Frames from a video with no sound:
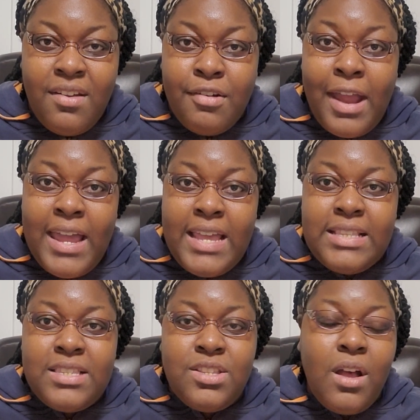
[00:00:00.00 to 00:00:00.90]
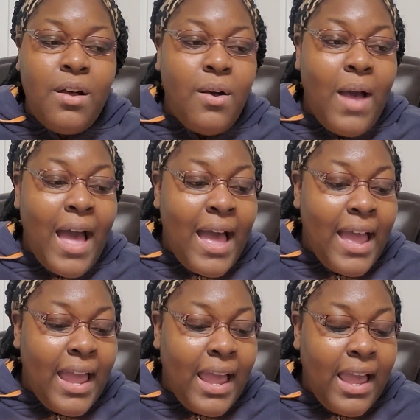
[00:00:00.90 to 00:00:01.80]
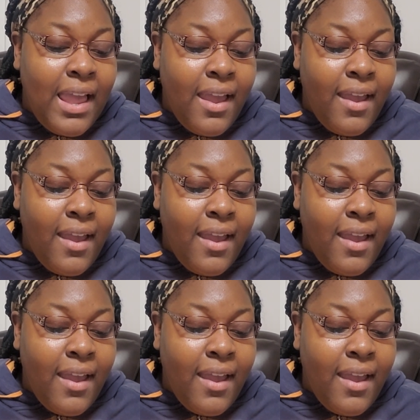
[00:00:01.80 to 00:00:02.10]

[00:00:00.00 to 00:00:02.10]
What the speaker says: right? So I